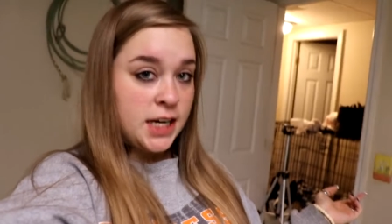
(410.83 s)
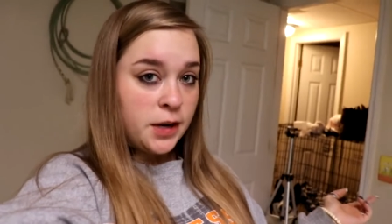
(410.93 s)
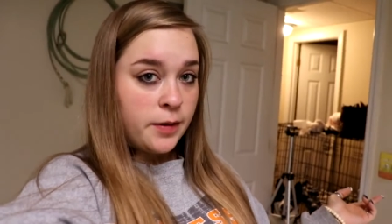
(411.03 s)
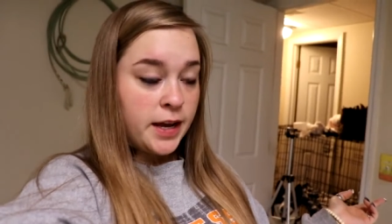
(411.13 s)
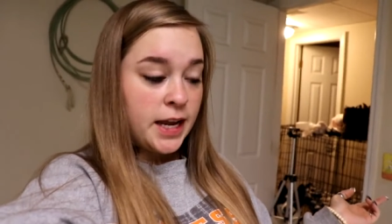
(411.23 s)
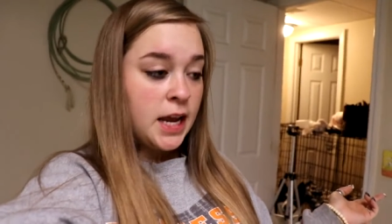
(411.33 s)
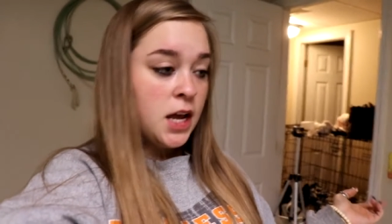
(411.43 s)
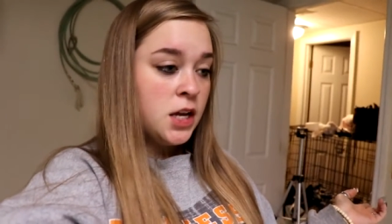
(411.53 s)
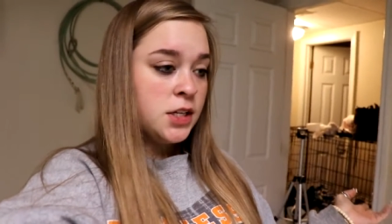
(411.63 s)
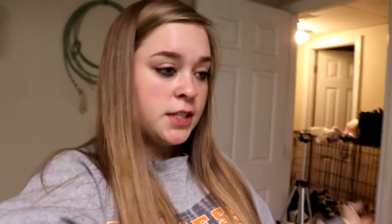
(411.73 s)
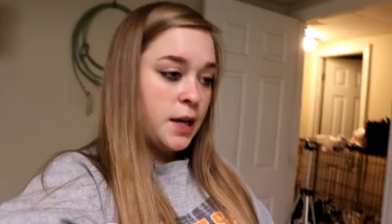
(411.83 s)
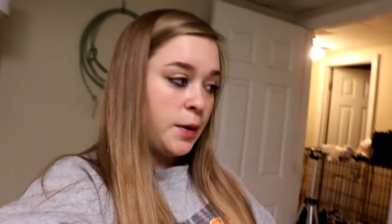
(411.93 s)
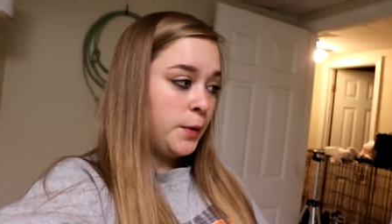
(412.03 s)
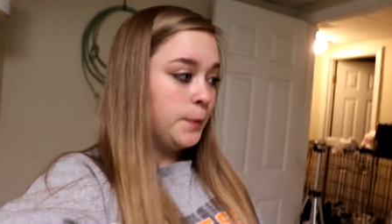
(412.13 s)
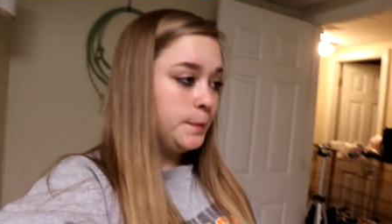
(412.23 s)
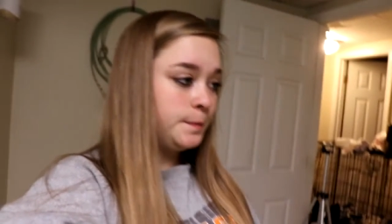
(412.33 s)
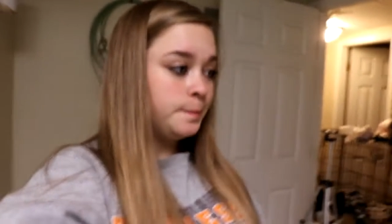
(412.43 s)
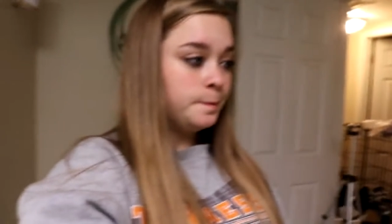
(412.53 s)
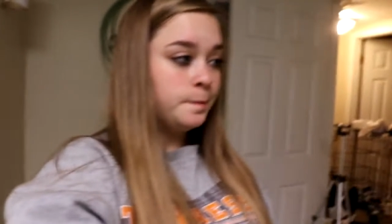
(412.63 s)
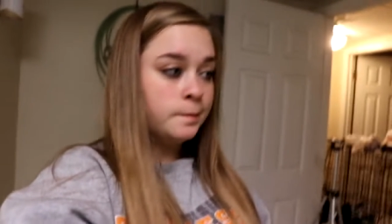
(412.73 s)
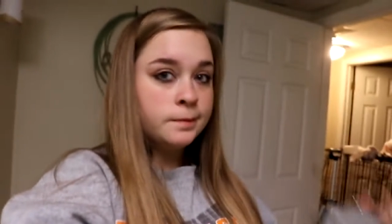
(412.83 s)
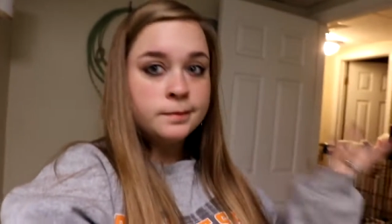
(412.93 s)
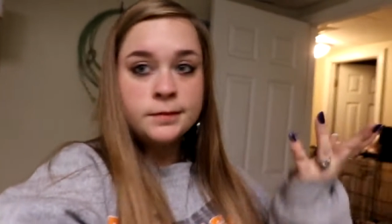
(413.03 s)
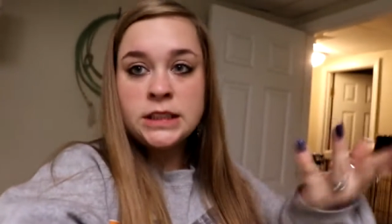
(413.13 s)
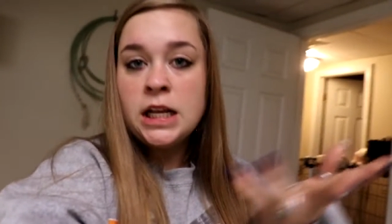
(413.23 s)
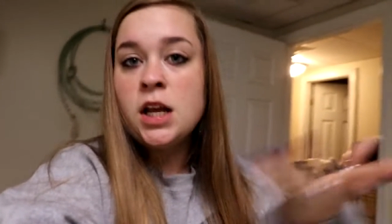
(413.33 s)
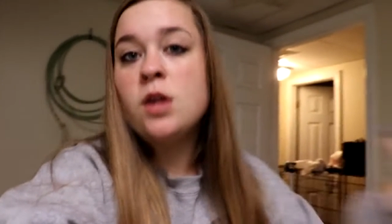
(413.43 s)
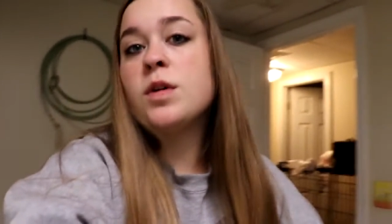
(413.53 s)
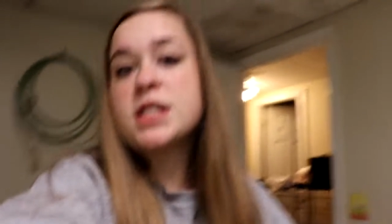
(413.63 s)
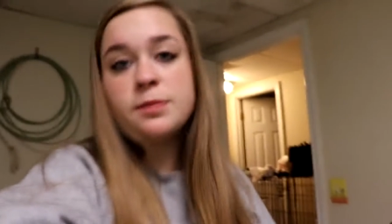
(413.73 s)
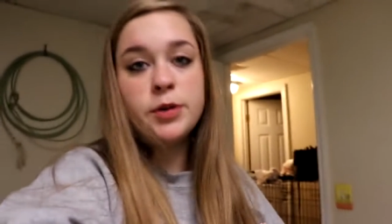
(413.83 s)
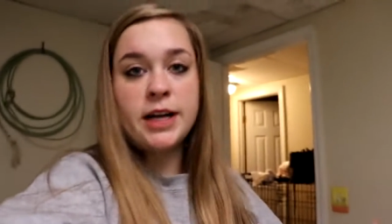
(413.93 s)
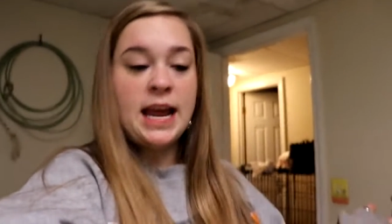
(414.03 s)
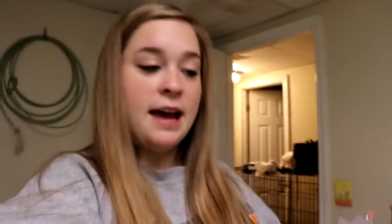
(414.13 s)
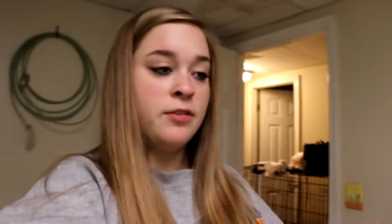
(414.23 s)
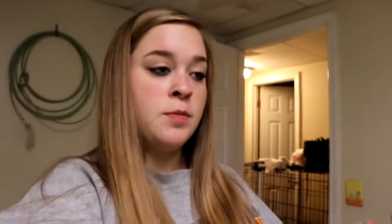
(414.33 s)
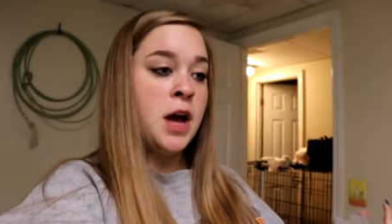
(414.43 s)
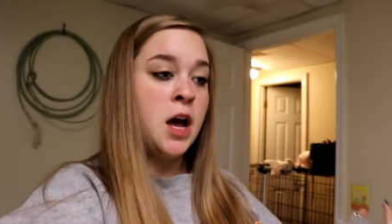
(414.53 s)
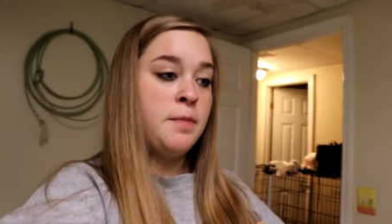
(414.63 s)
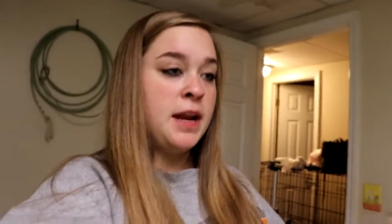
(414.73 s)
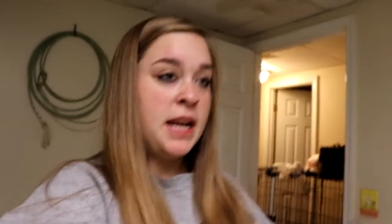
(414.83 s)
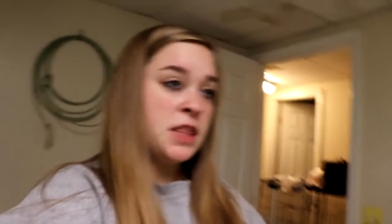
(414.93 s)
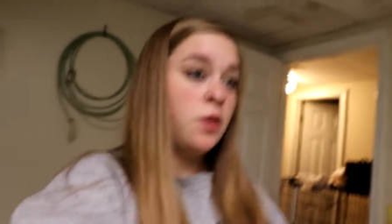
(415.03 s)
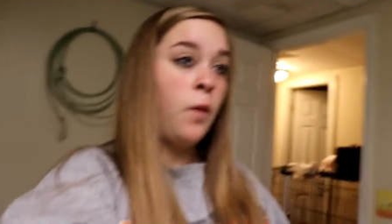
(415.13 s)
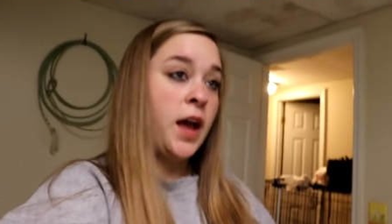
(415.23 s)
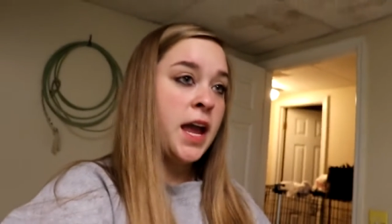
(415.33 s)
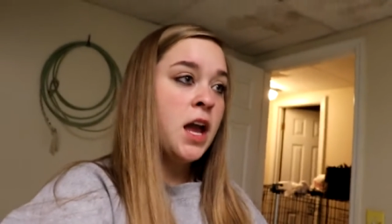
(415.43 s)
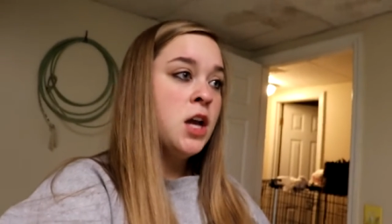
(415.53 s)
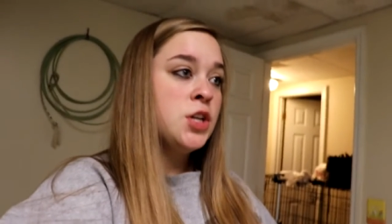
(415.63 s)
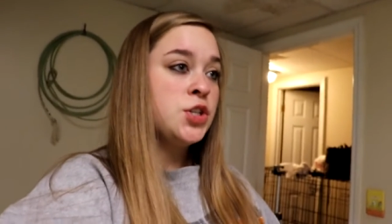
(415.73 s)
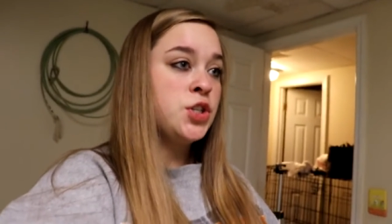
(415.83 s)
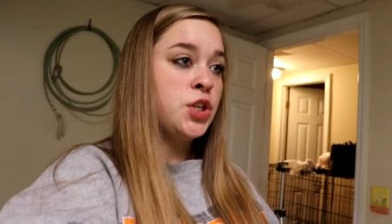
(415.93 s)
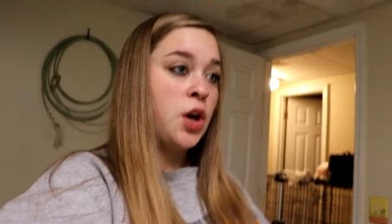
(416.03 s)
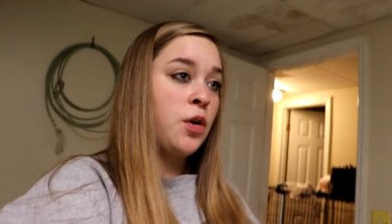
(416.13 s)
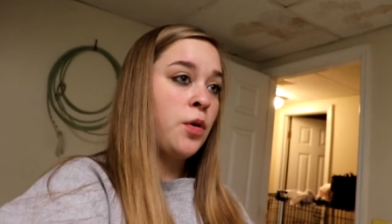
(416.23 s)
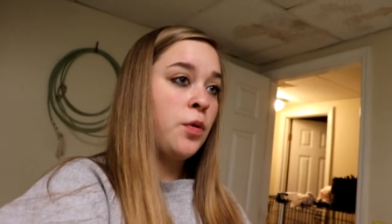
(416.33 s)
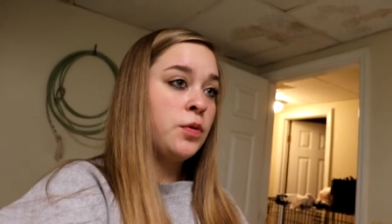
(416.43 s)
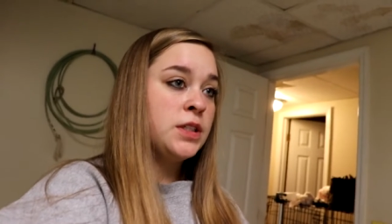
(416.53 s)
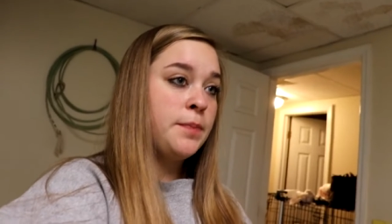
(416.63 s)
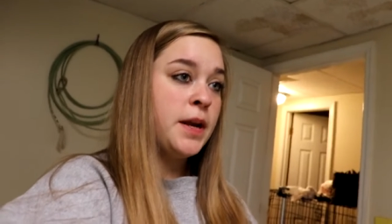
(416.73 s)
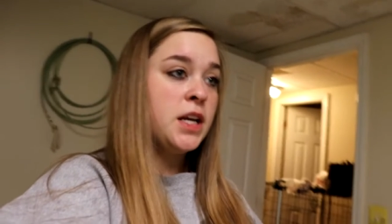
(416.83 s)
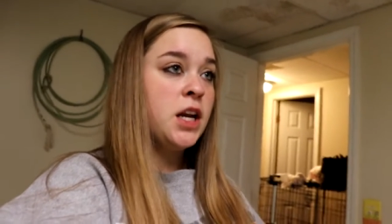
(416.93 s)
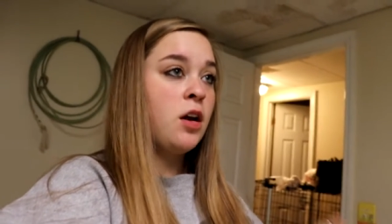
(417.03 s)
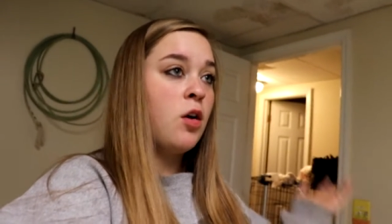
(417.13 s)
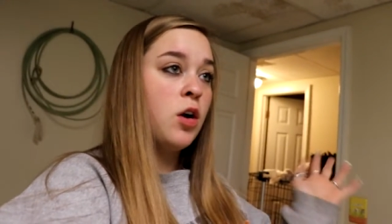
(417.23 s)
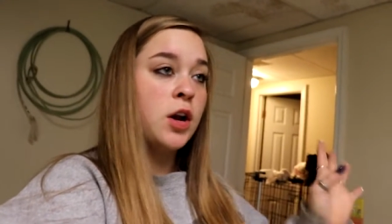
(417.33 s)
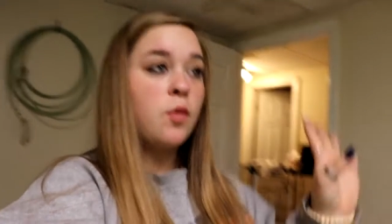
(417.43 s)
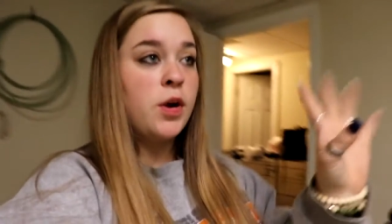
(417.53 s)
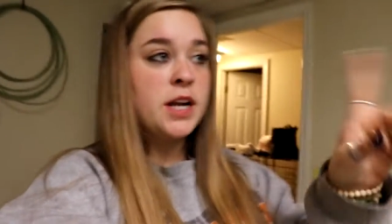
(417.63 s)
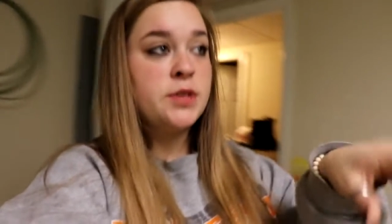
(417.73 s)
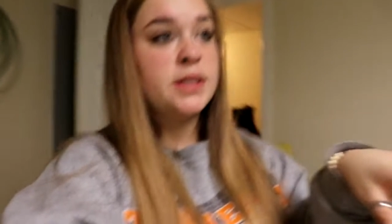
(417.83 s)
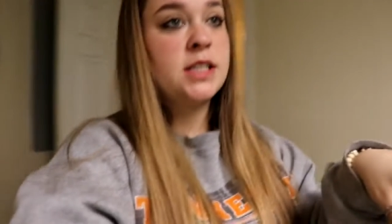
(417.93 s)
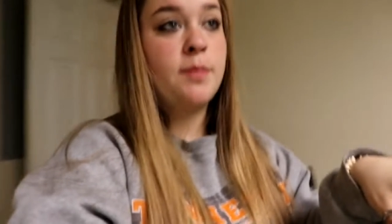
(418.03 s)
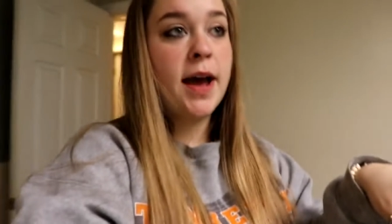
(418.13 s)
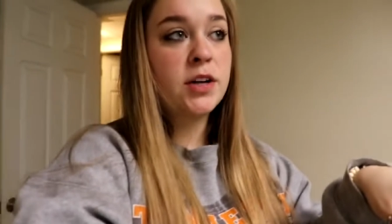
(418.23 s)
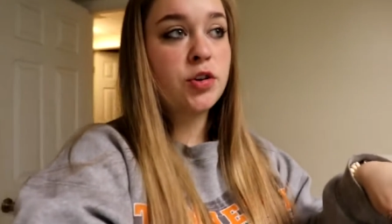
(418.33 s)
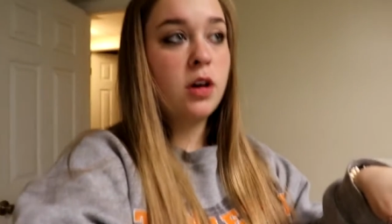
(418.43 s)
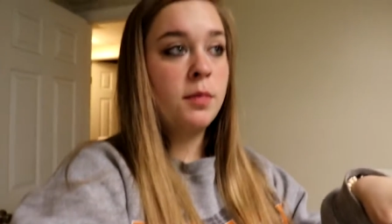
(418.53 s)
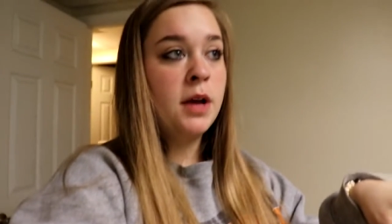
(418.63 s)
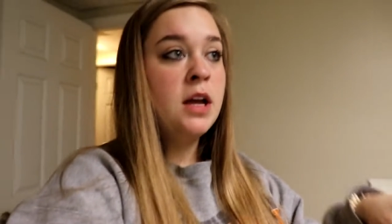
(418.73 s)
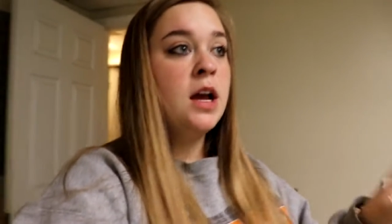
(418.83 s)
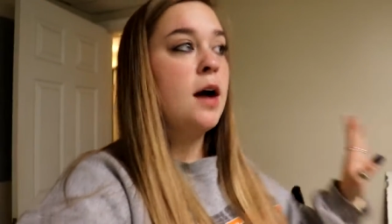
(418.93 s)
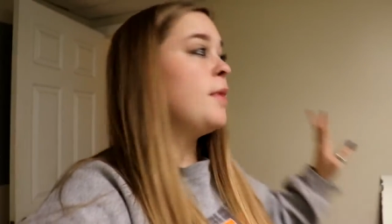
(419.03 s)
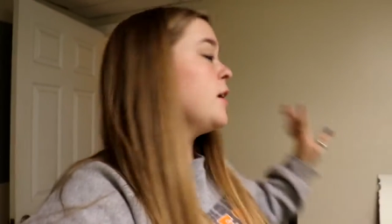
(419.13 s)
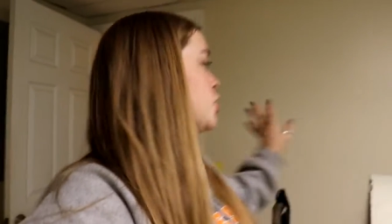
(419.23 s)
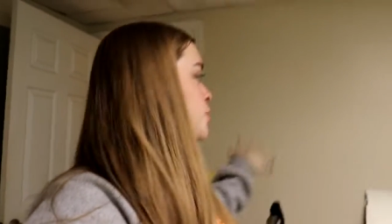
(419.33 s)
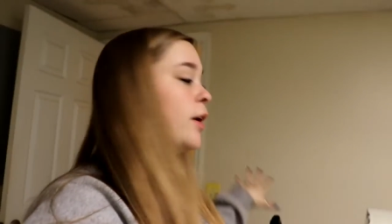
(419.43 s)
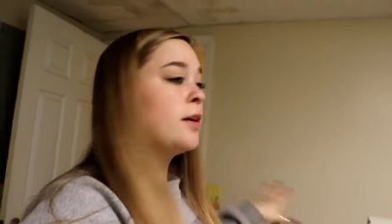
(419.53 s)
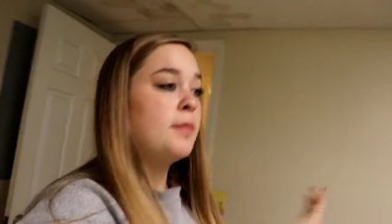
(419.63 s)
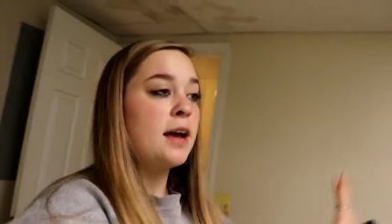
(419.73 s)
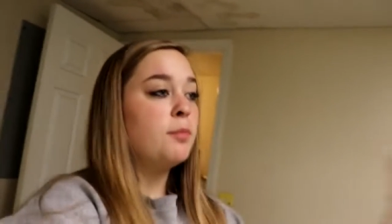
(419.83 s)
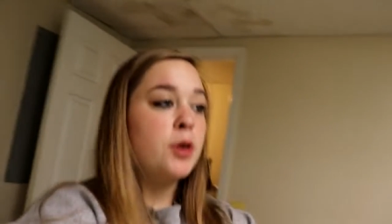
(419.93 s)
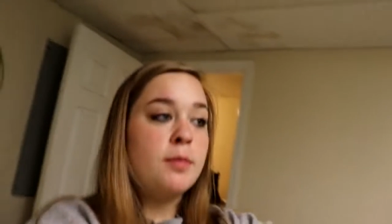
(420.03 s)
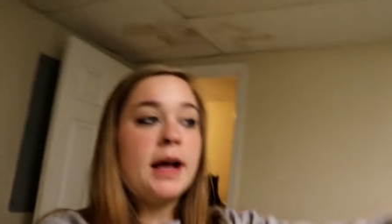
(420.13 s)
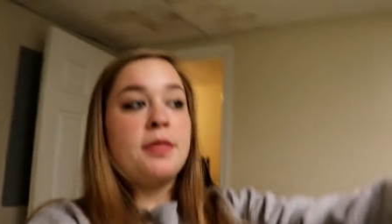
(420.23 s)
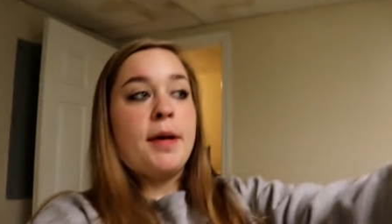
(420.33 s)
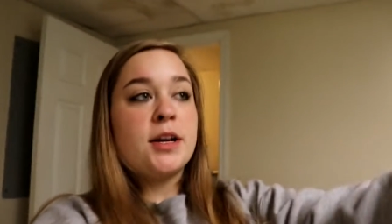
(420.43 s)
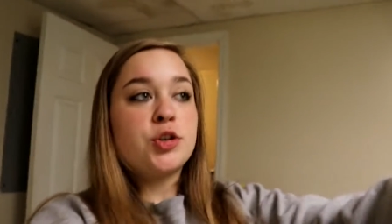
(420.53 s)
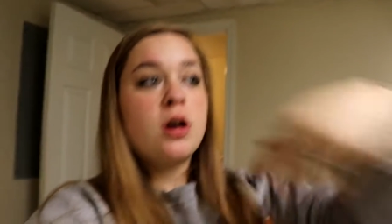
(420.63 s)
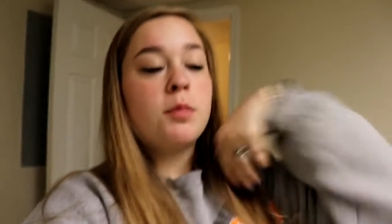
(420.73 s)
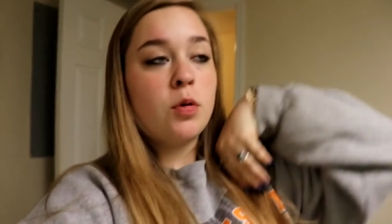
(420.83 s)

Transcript: anyway. So what's the point in having them up and in the way? So depending on what I do with this backdrop, I might just break them down, put them behind the backdrop,